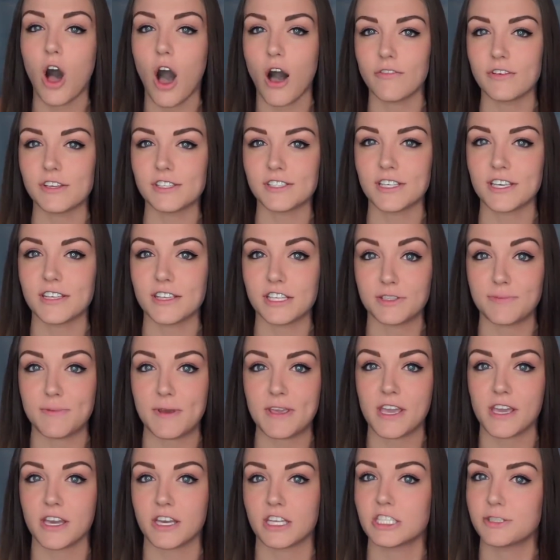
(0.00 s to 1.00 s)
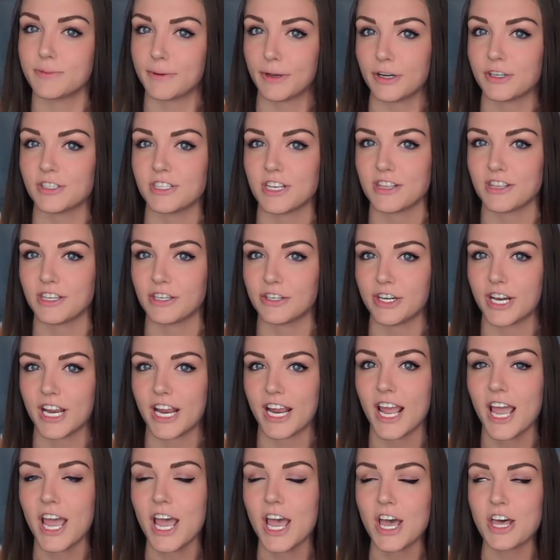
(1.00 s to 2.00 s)
Obviously, this being a conspiracy
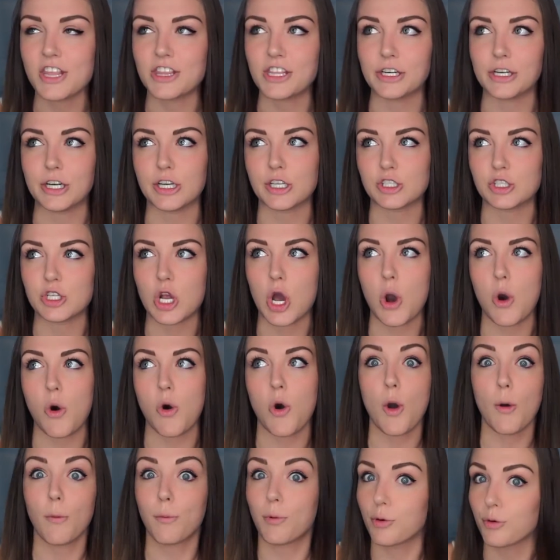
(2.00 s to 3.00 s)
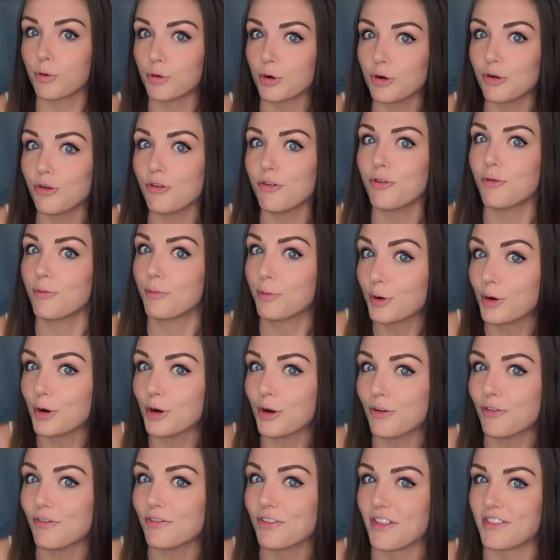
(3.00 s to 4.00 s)
theory, there is no proof
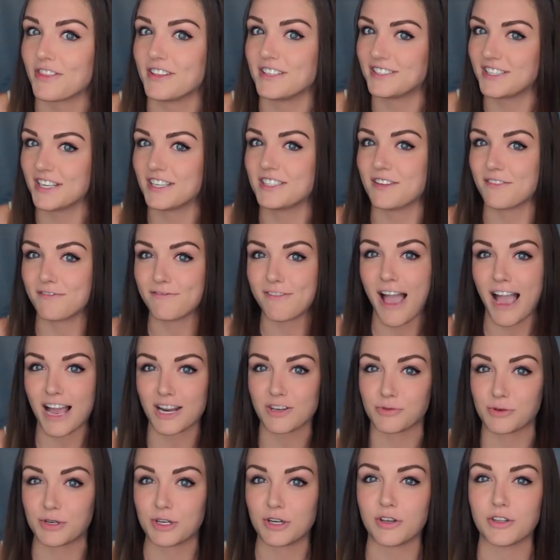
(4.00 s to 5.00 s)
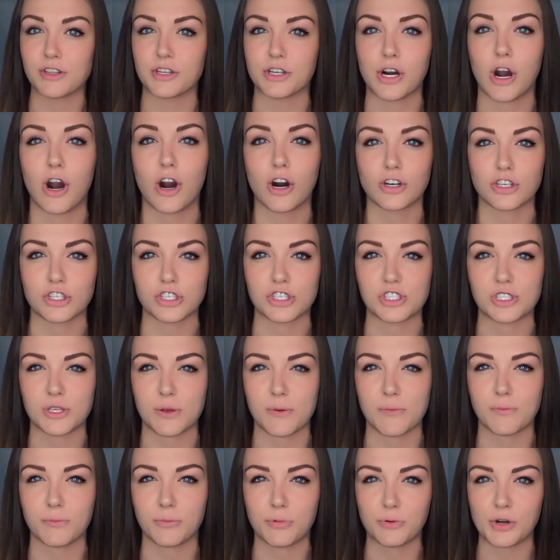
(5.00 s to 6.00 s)
that this is in fact real. There are just
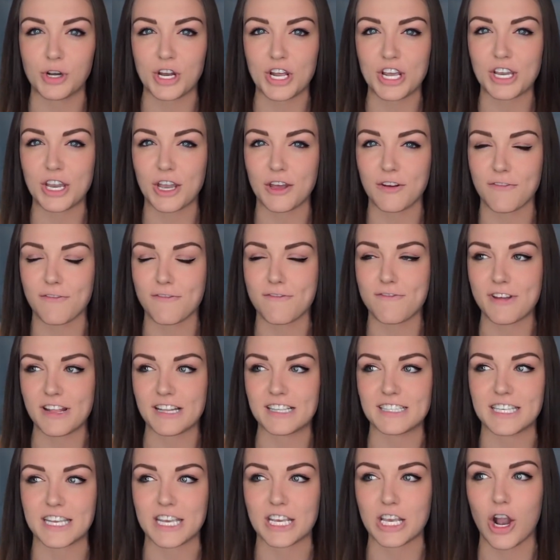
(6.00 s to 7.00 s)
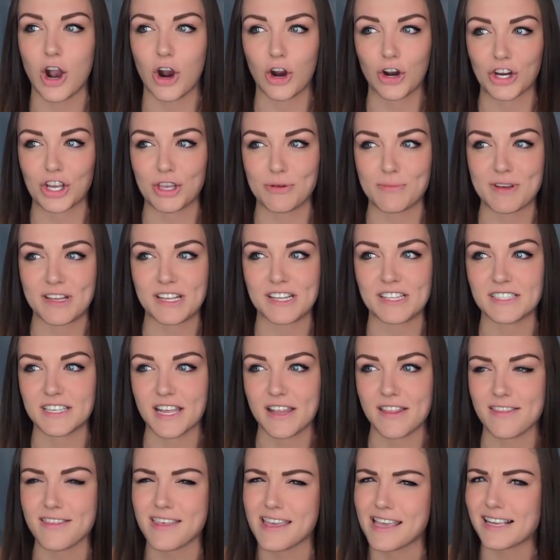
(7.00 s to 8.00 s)
some pretty convincing arguments
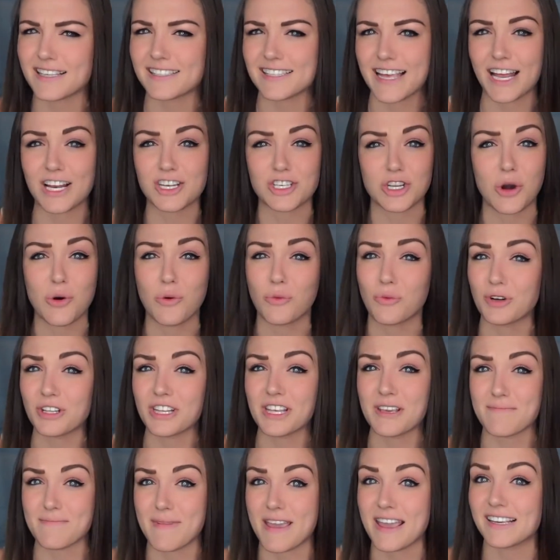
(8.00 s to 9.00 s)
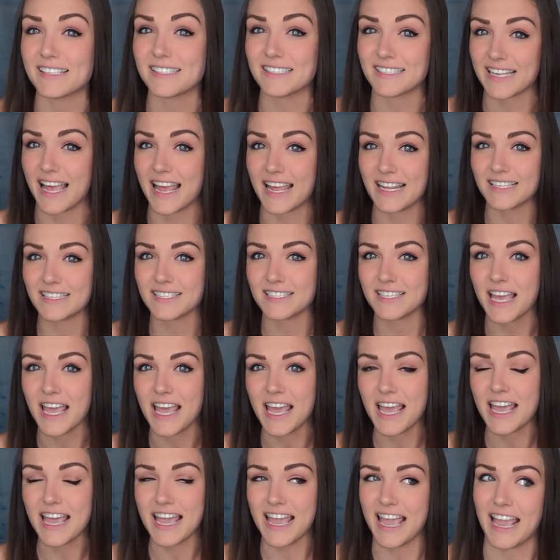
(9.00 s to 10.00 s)
and things that don't really make sense
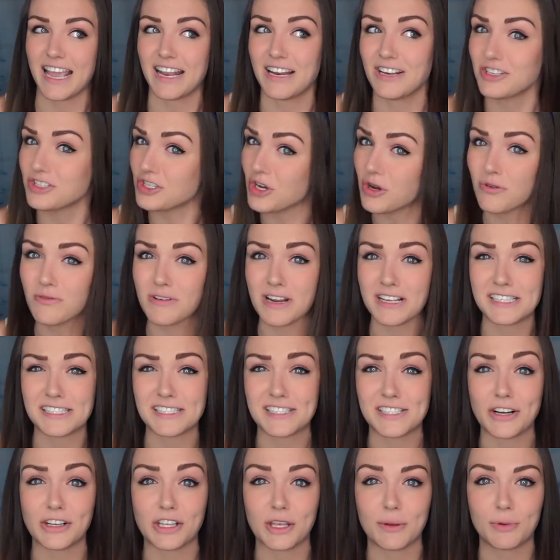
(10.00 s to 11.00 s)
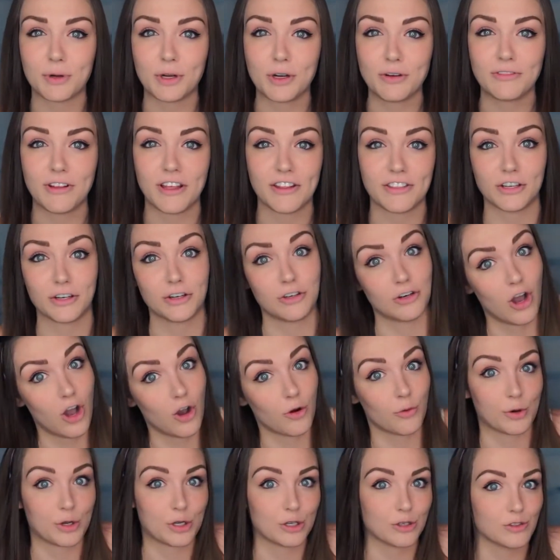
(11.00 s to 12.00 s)
and don't necessarily prove that they're
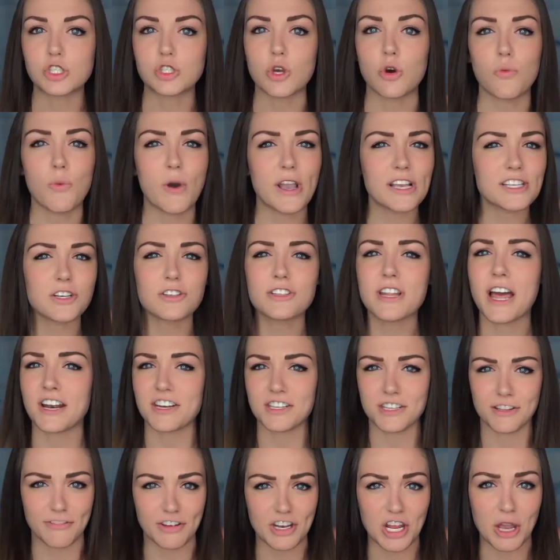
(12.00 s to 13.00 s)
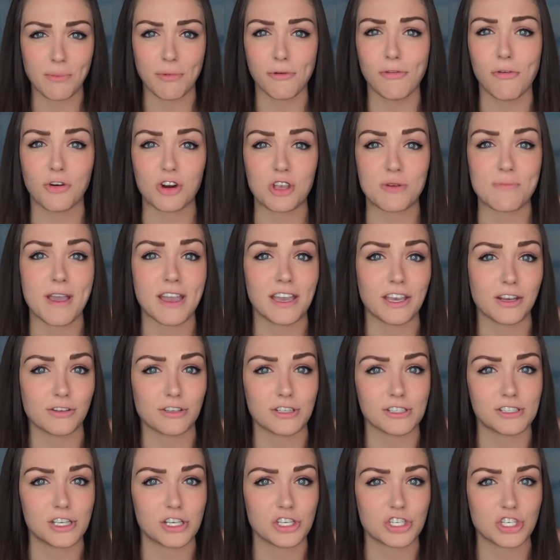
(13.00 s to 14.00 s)
not real. So wait till the end of the video before you make your
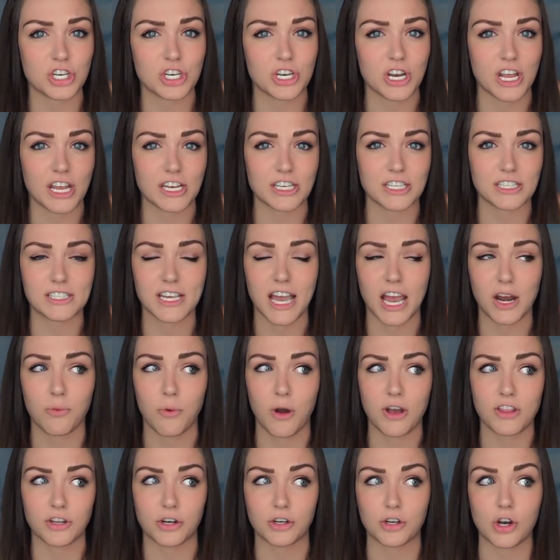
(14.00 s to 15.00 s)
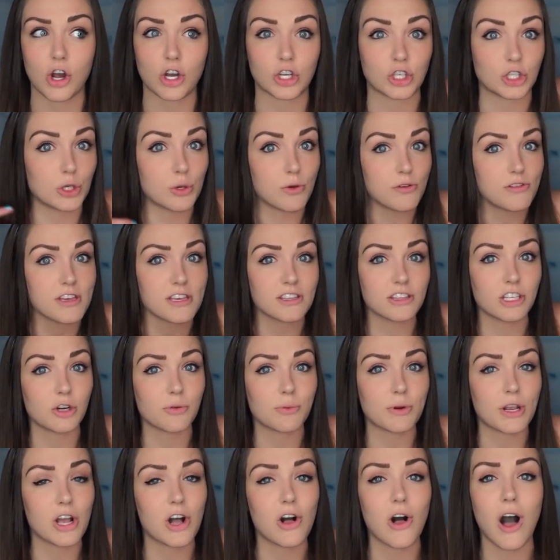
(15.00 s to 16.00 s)
decision and decide whether or not you think they're
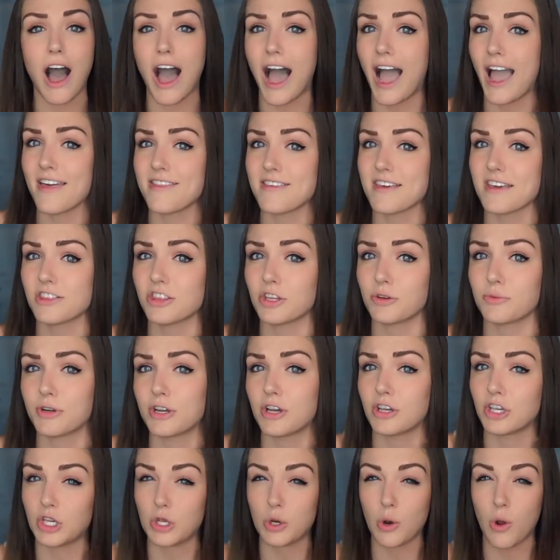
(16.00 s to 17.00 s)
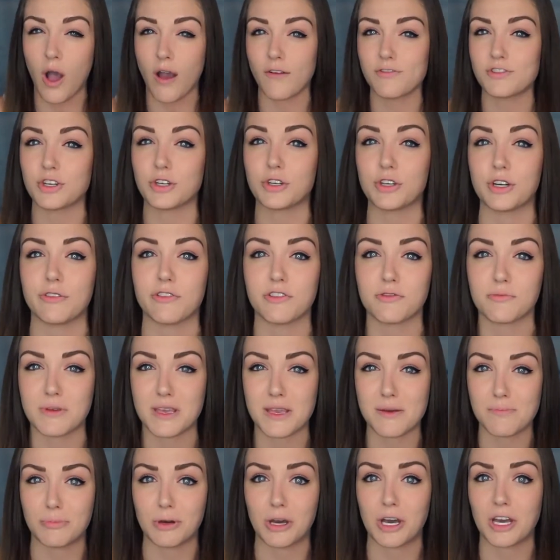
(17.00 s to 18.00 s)
real. I think they're real. You don't have to agree with
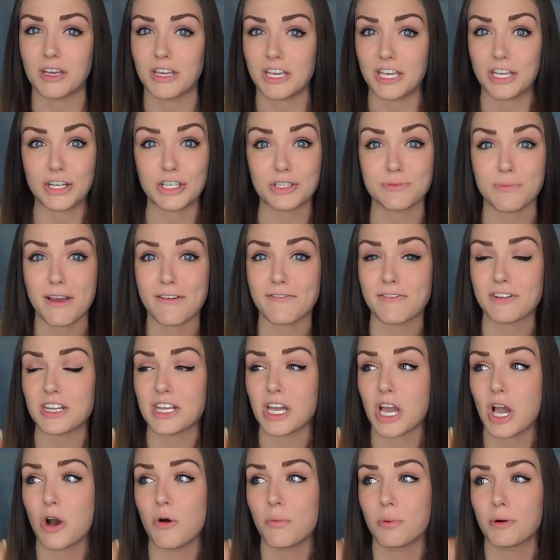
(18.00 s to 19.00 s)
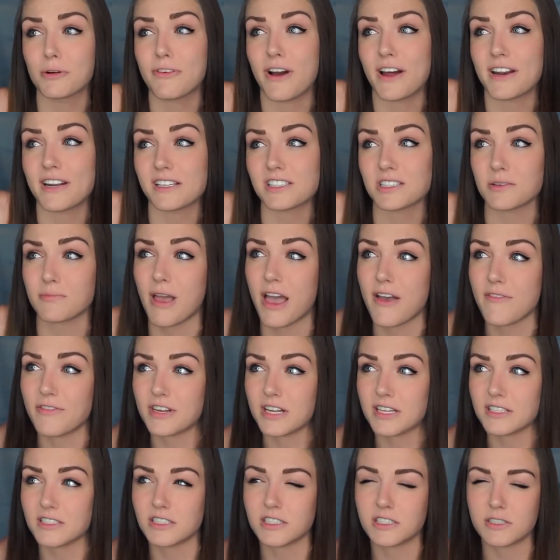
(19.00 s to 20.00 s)
me, but here's my video providing some
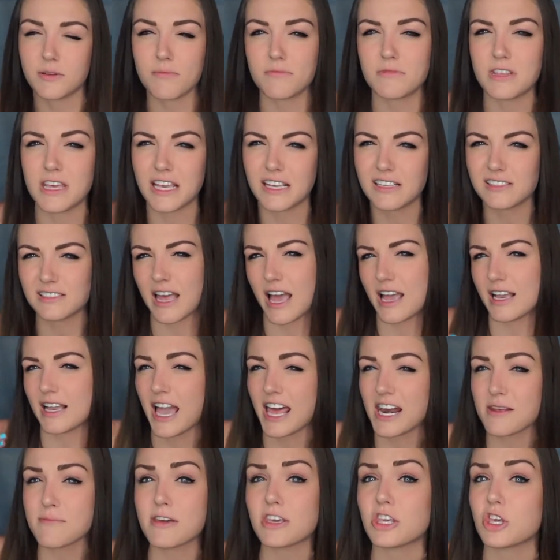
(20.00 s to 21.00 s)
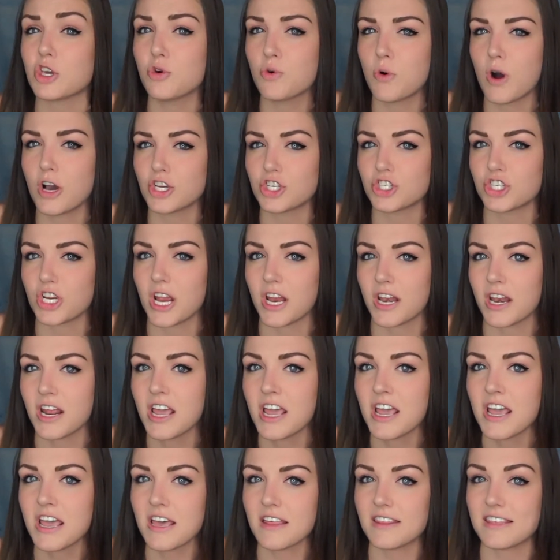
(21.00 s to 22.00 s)
evidence and some things that kind of make you question
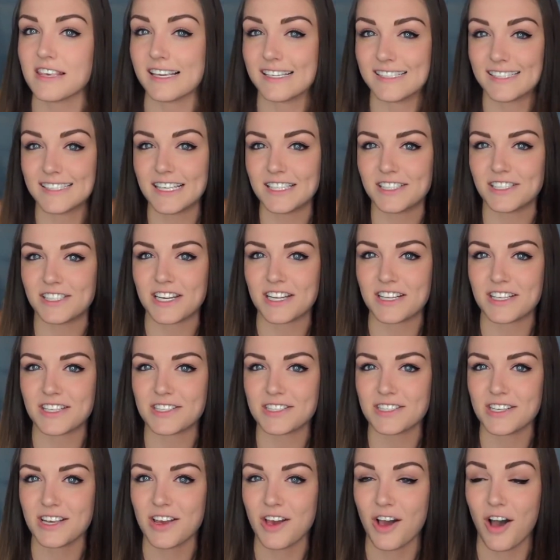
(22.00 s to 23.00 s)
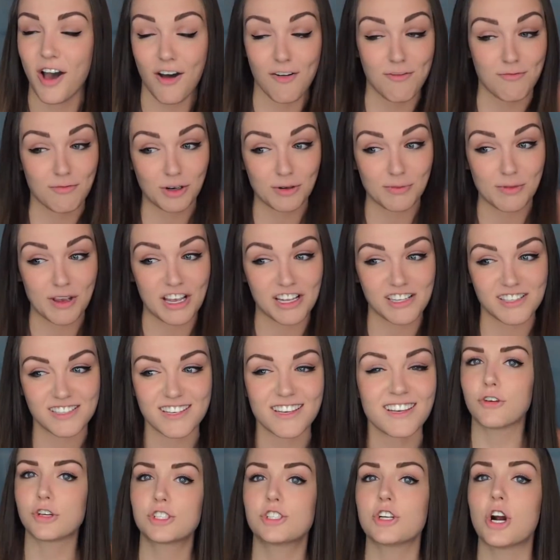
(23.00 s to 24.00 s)
the existence of mermaids.
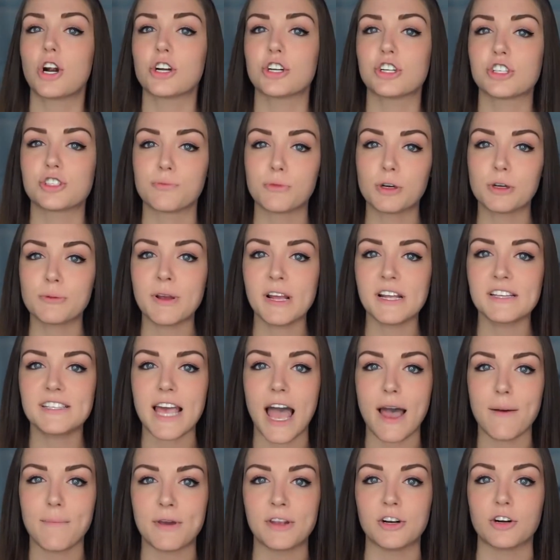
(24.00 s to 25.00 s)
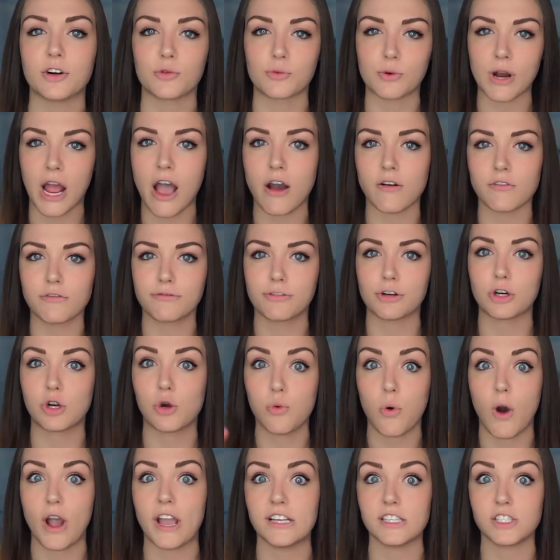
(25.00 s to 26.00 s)
For starters, mermaids have been around for
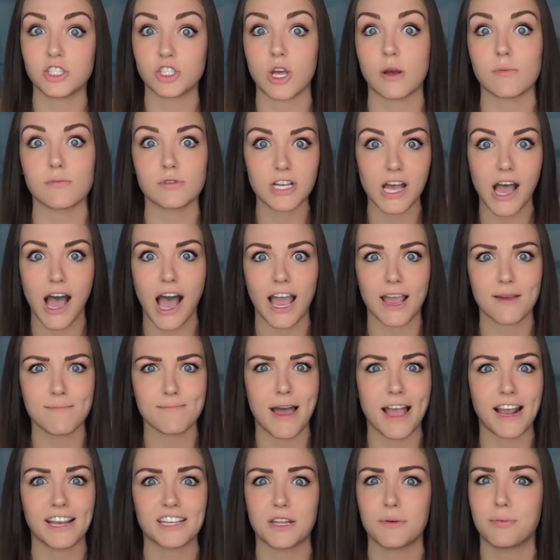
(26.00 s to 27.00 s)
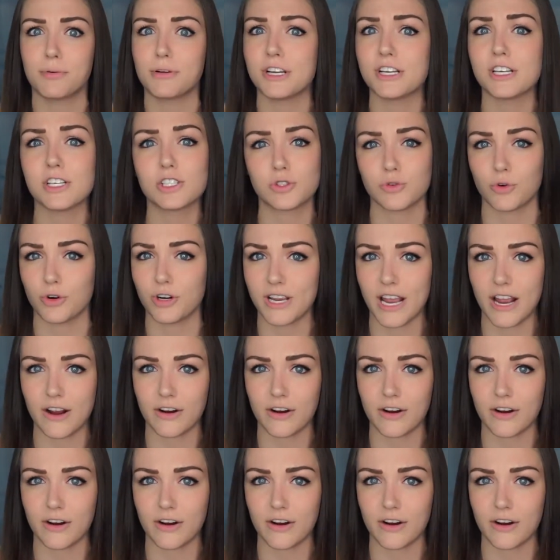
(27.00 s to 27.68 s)
quite some time. Back in the prehistoric